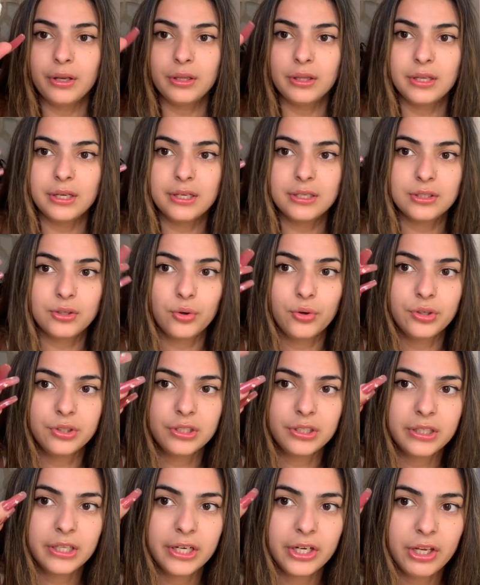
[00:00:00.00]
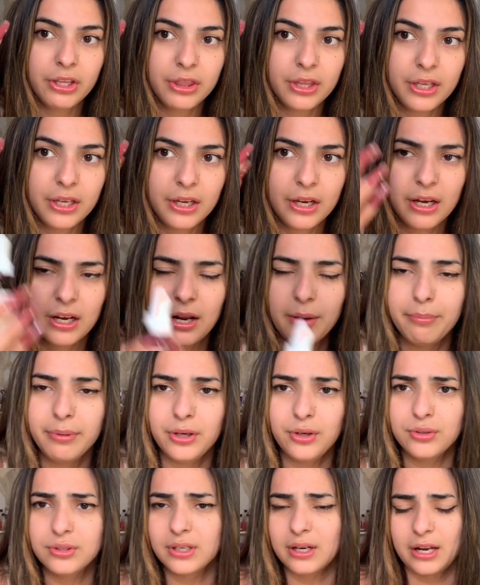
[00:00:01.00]
This Ordinary thing, and I've been
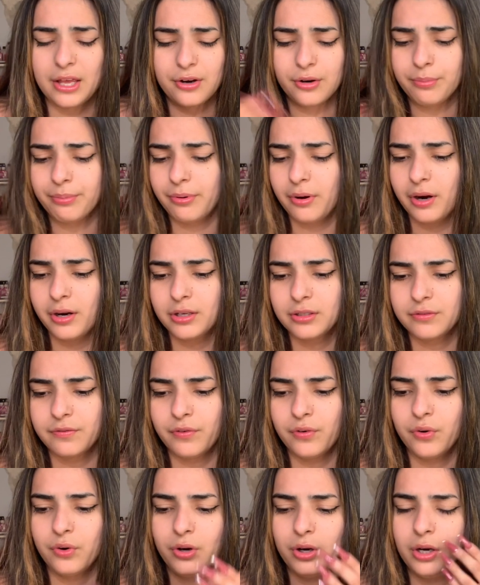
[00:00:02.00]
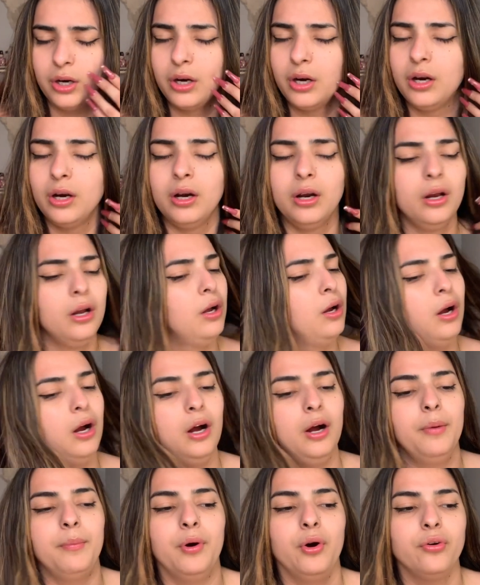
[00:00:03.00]
using a lot of products for
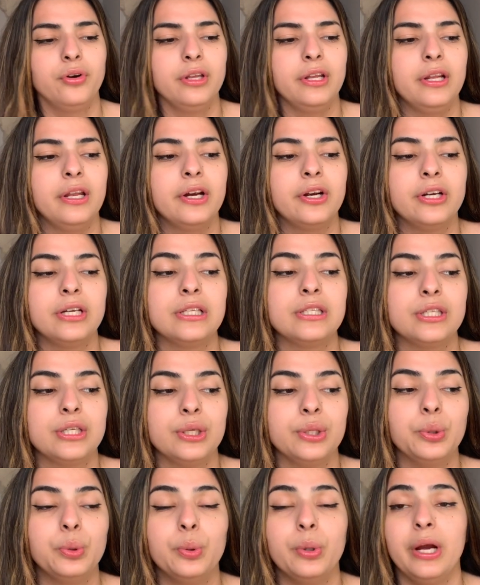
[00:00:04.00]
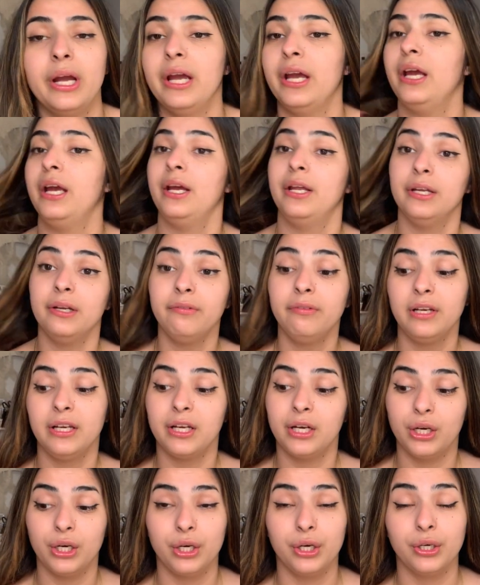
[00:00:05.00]
Ordinary too, and they're really
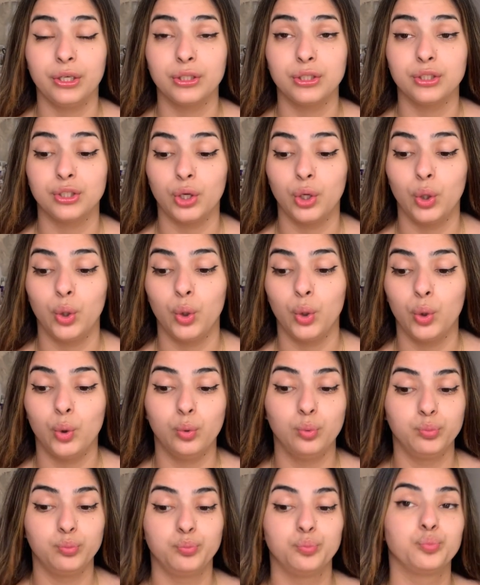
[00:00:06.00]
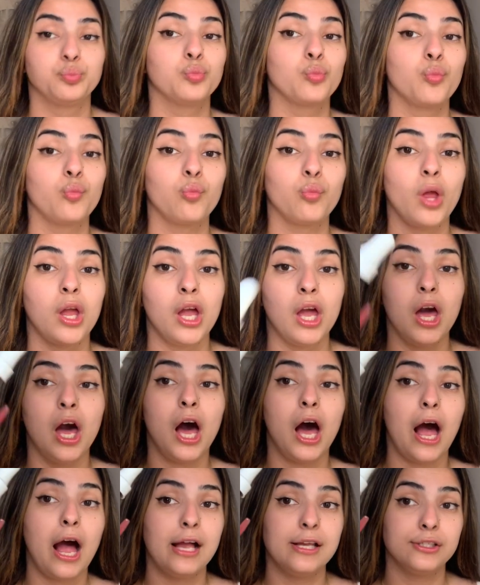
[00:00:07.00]
good, so
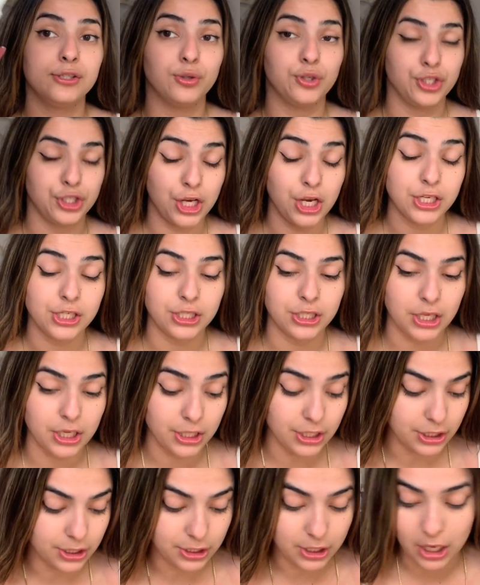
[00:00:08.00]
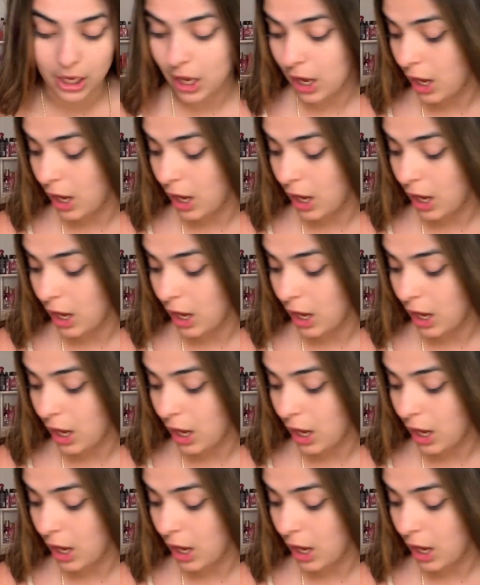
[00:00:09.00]
I suggest this.